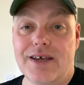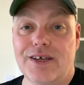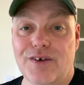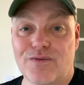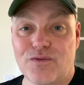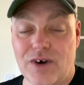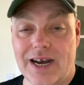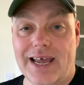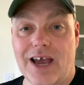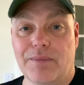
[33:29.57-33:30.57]
You
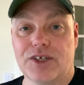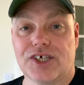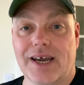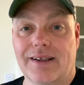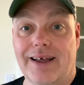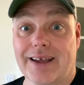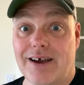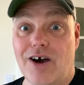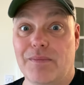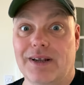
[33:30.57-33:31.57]
really helped the channel. I
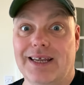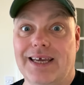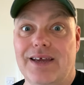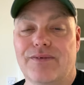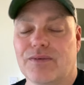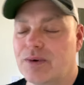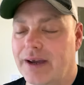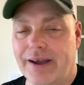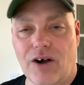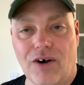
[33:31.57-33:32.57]
can't believe
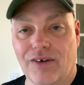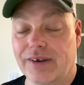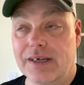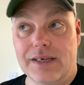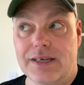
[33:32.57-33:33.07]
we're on